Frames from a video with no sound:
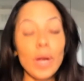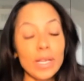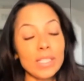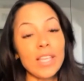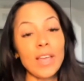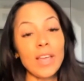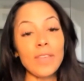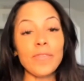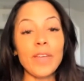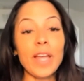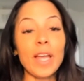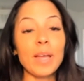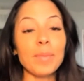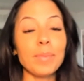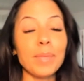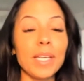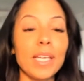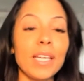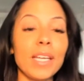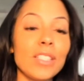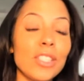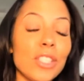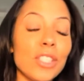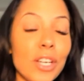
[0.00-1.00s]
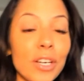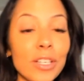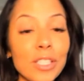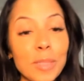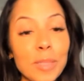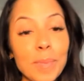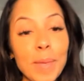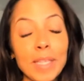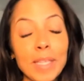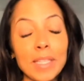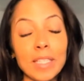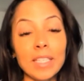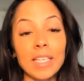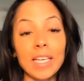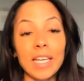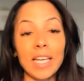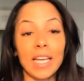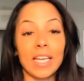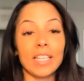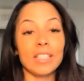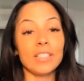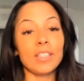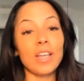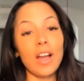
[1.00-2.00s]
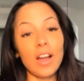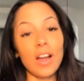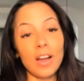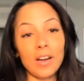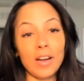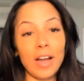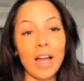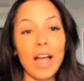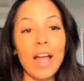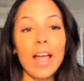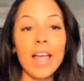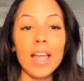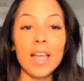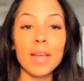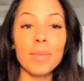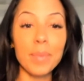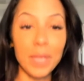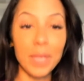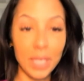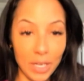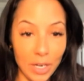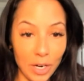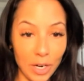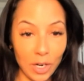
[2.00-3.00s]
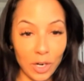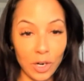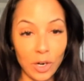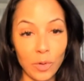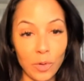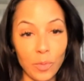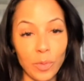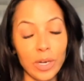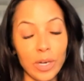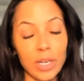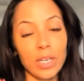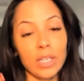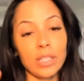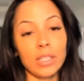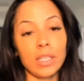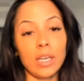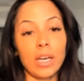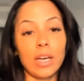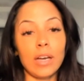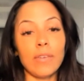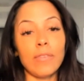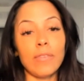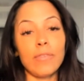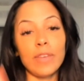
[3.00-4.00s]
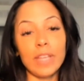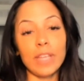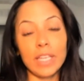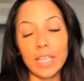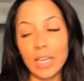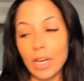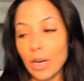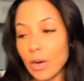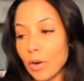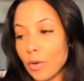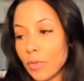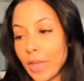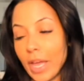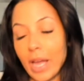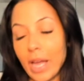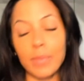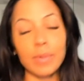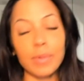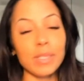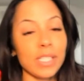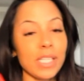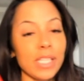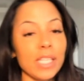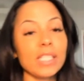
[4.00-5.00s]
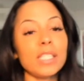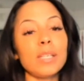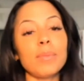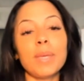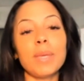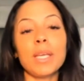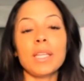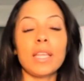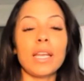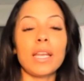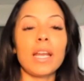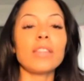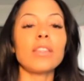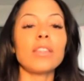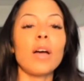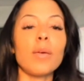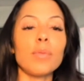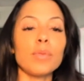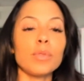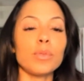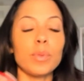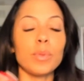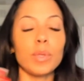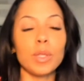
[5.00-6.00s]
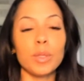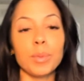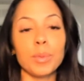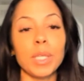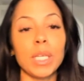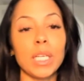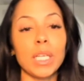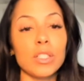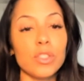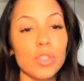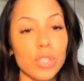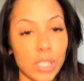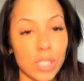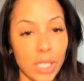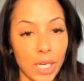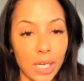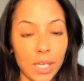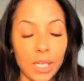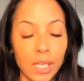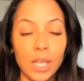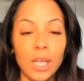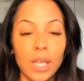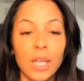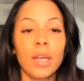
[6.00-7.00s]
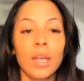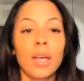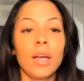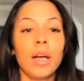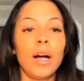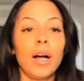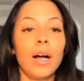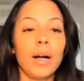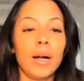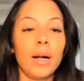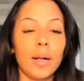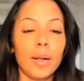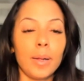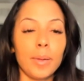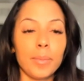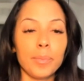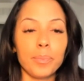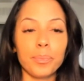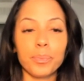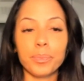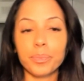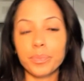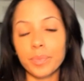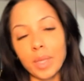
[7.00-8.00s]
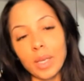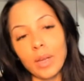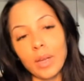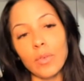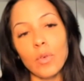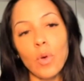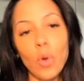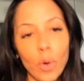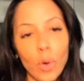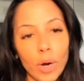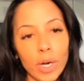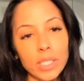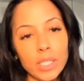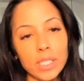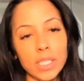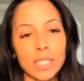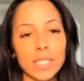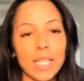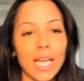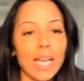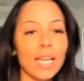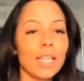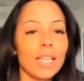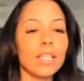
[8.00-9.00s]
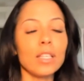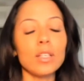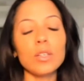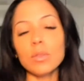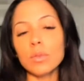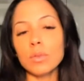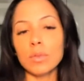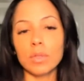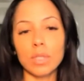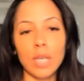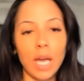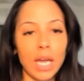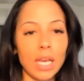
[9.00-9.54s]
up, family? It's your girl Samantha Lee, and y'all, I am here with a video that was sent to me that I thought was really, really interesting. Of course, it's got a little